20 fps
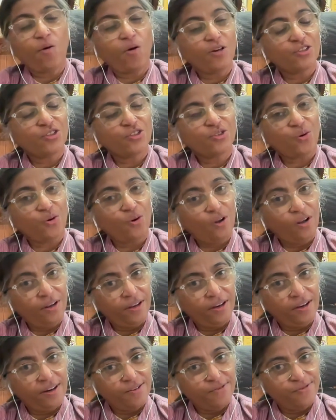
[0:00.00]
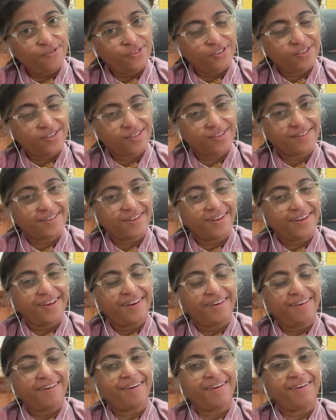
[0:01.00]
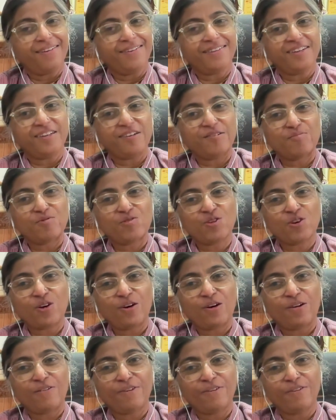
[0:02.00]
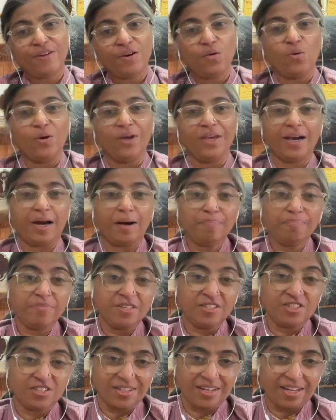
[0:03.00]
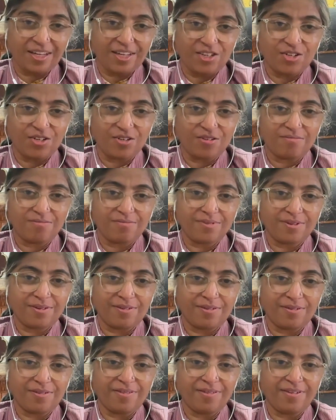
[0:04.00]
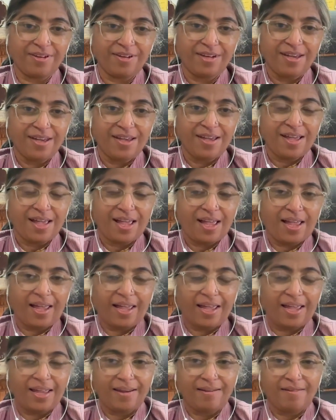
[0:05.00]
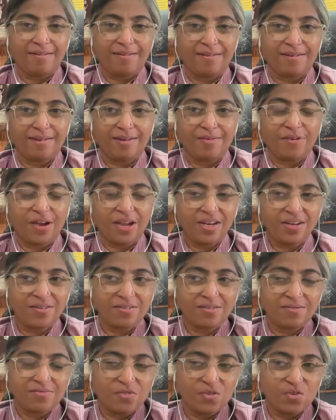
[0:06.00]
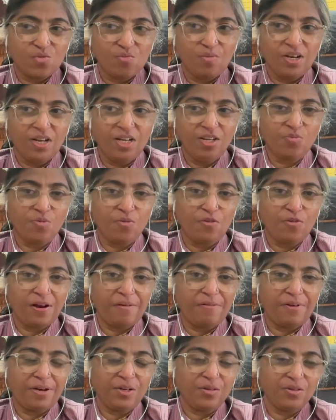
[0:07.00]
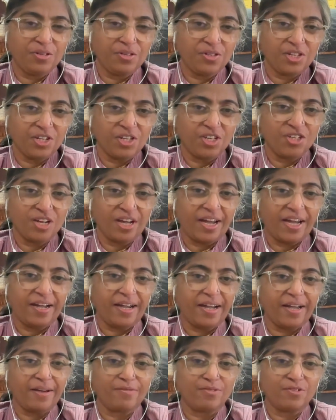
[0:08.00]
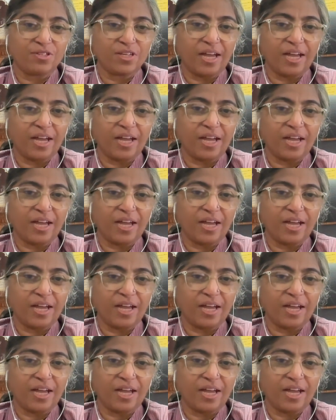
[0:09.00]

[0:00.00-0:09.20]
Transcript: lost all nerves in terms of even going up the stage. And in fact, few minutes before I went to the stage, I